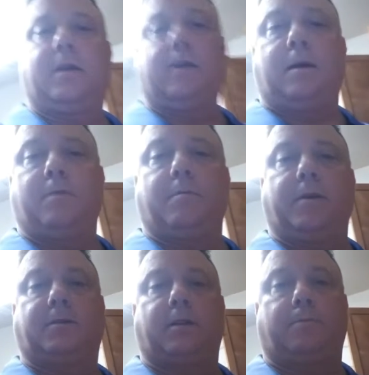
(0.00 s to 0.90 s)
to
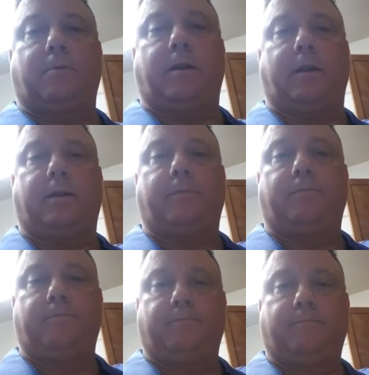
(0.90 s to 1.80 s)
mix it up right now.
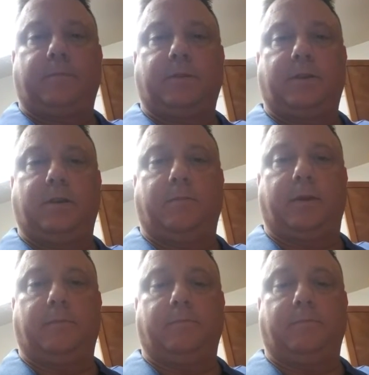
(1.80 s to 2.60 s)
See you in a bit.